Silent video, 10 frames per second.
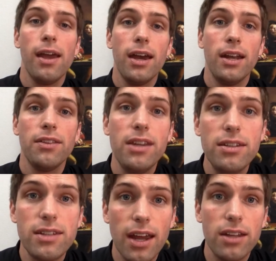And on
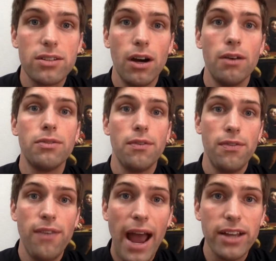these days of
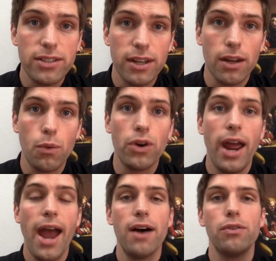fasting, we're to
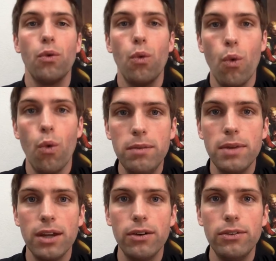have 1
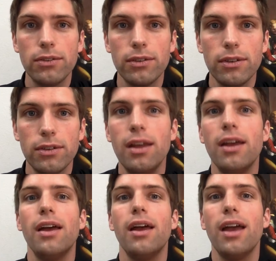meal
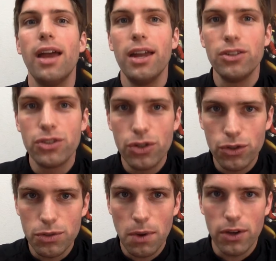and 2
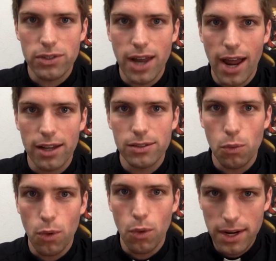small snacks.
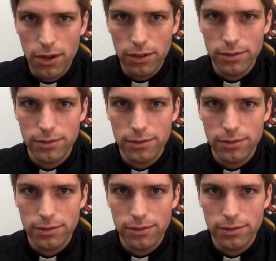1 meal,